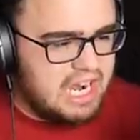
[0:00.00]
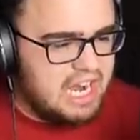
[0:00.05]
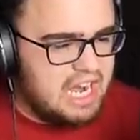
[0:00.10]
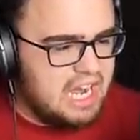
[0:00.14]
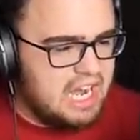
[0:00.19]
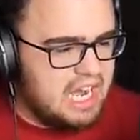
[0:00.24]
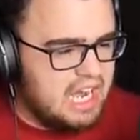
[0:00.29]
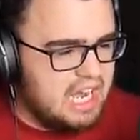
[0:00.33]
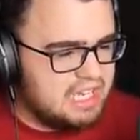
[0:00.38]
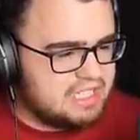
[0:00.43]

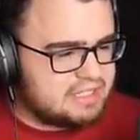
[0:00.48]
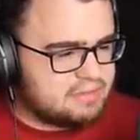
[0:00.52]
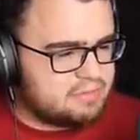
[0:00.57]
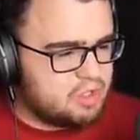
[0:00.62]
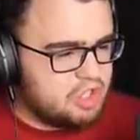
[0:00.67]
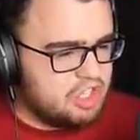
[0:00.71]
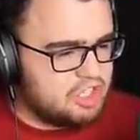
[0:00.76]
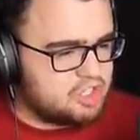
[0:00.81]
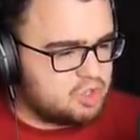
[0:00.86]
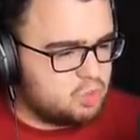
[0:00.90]
Ah,
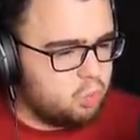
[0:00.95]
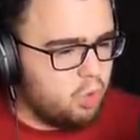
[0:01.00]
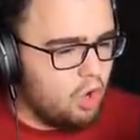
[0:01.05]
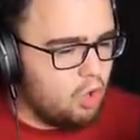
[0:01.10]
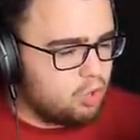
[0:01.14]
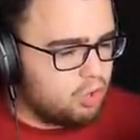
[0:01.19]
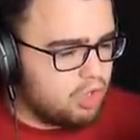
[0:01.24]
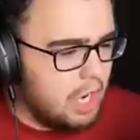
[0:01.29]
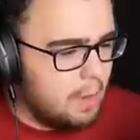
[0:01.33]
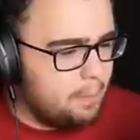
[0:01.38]
just
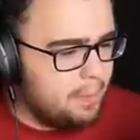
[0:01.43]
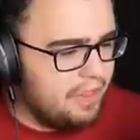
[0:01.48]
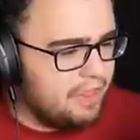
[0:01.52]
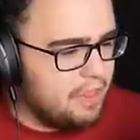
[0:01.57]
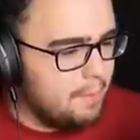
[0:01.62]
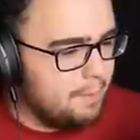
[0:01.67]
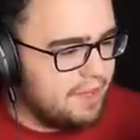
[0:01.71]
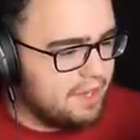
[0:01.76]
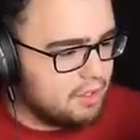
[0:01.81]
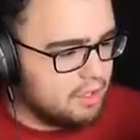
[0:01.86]
woke up
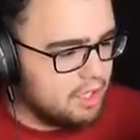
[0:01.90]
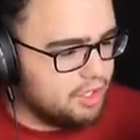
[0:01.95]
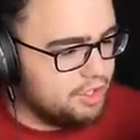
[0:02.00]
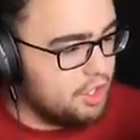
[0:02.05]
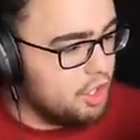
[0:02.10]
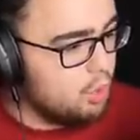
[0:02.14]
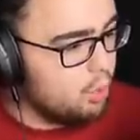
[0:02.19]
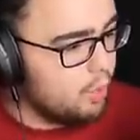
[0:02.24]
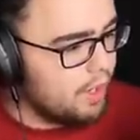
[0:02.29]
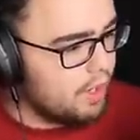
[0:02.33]
in the middle
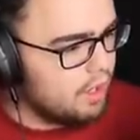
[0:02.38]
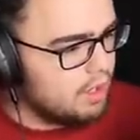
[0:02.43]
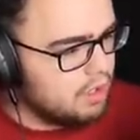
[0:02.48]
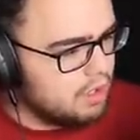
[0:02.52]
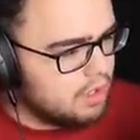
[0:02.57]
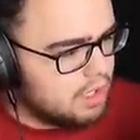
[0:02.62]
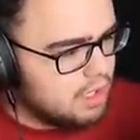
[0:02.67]
of nowhere.